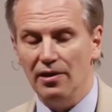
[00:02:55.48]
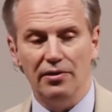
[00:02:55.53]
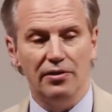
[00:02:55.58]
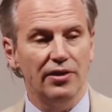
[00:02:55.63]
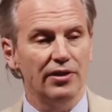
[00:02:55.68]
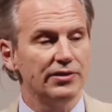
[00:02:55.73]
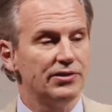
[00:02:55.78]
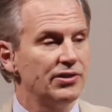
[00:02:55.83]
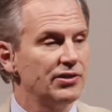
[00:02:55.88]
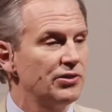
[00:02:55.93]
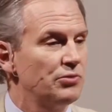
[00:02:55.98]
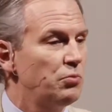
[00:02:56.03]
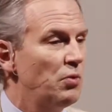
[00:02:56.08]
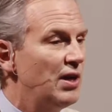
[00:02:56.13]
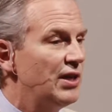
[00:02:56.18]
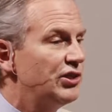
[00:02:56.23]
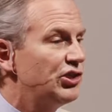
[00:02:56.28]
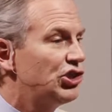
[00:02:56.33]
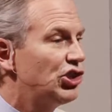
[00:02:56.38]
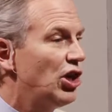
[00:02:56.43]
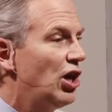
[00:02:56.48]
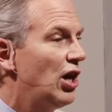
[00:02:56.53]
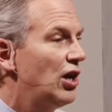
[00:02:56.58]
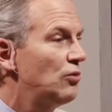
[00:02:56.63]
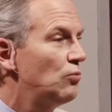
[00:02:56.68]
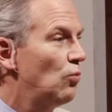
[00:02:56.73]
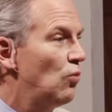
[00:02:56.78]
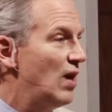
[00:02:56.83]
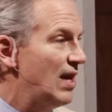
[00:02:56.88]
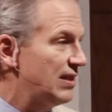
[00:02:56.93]
This is what
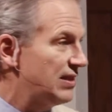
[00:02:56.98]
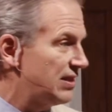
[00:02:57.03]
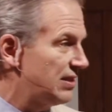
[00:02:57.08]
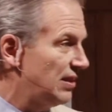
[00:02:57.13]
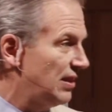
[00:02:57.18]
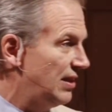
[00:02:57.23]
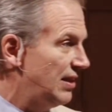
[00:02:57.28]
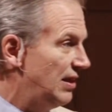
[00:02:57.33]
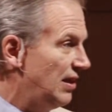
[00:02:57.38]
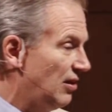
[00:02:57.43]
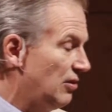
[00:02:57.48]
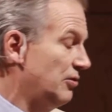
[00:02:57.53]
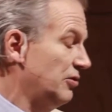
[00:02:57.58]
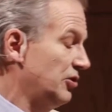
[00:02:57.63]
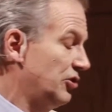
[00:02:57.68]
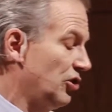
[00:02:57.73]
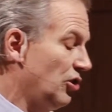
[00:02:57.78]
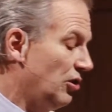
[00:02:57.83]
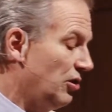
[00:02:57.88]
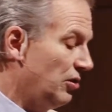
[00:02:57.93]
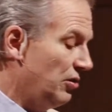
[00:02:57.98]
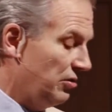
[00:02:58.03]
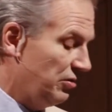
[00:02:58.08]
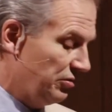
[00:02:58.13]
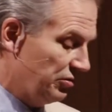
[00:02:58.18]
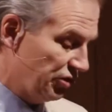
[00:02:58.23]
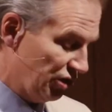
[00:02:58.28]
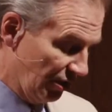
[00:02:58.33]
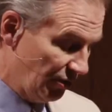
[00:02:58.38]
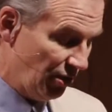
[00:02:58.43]
John Wesley, or
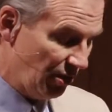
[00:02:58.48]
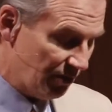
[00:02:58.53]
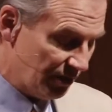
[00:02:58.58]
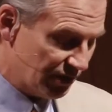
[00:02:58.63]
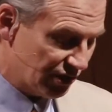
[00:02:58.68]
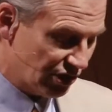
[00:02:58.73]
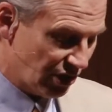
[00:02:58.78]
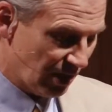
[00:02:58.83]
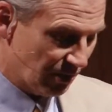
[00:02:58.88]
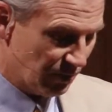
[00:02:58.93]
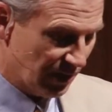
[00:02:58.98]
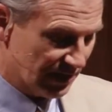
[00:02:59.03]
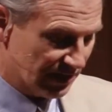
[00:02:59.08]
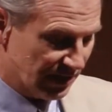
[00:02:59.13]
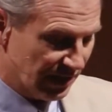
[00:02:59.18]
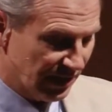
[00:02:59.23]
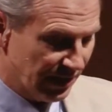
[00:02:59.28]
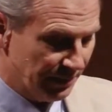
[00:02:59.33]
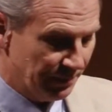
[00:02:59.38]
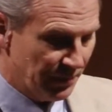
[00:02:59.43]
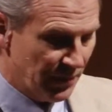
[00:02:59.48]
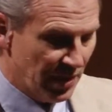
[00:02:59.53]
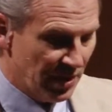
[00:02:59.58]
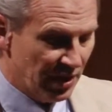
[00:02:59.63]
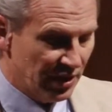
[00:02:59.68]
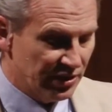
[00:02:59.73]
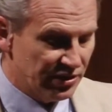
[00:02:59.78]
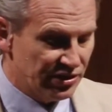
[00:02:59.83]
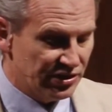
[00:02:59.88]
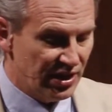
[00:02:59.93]
Charles, no, it was John Wesley,
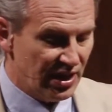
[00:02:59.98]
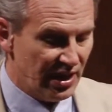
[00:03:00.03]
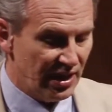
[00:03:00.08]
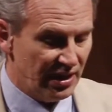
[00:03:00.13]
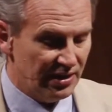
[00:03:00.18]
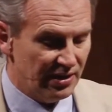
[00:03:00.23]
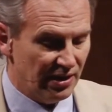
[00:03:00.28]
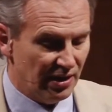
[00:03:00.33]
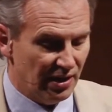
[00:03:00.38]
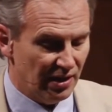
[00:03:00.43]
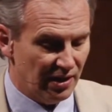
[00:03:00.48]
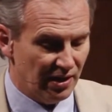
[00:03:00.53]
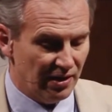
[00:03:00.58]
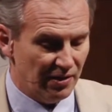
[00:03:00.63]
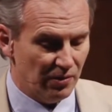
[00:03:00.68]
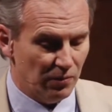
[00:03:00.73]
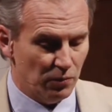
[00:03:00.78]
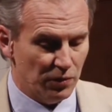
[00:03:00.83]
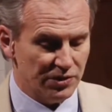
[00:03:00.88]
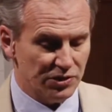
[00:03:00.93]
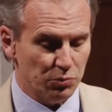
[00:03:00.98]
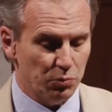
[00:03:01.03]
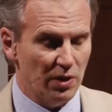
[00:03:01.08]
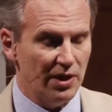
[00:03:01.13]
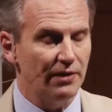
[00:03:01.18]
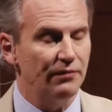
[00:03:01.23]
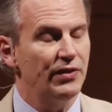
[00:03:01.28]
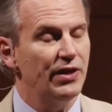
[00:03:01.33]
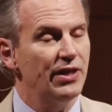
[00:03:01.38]
said uh, was one of